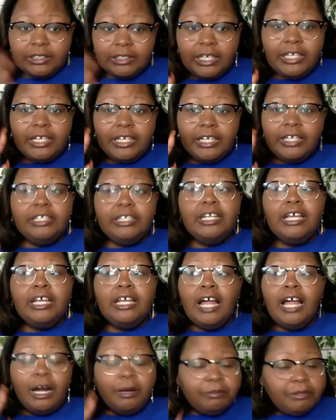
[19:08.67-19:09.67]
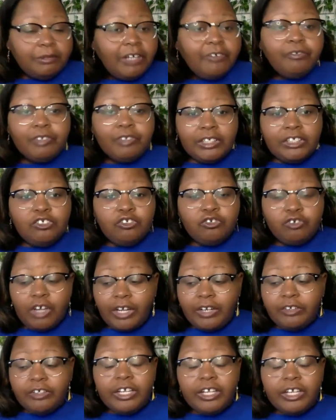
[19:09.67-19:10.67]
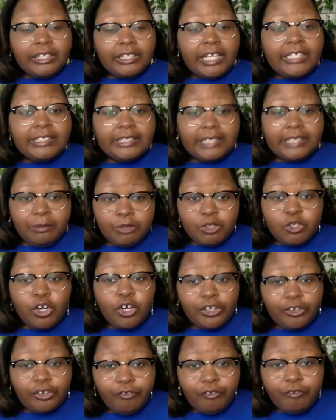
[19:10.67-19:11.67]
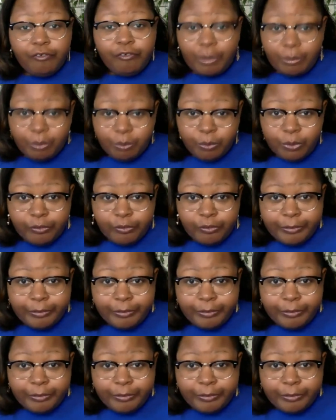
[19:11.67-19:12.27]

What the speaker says: and I'm definitely trying to hit that same target for February.